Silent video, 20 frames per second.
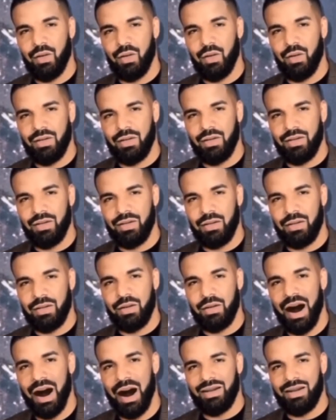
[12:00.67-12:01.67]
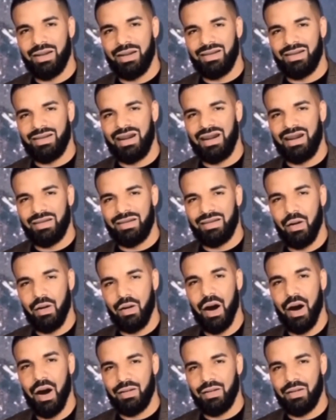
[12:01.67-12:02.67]
I decided to honor y'all
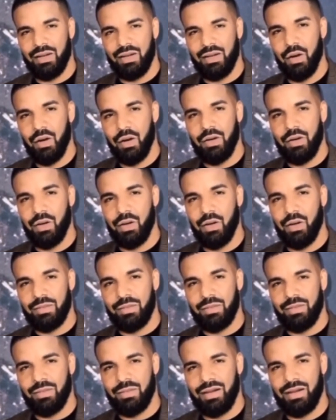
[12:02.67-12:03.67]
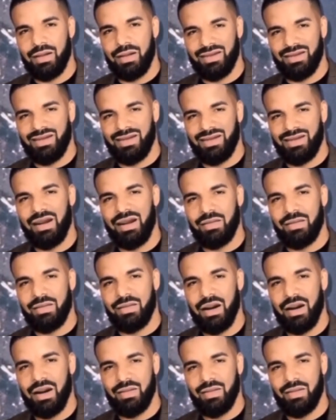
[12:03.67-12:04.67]
with a little documentary special.
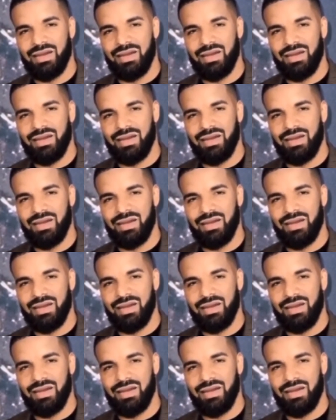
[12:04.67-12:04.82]
Dante.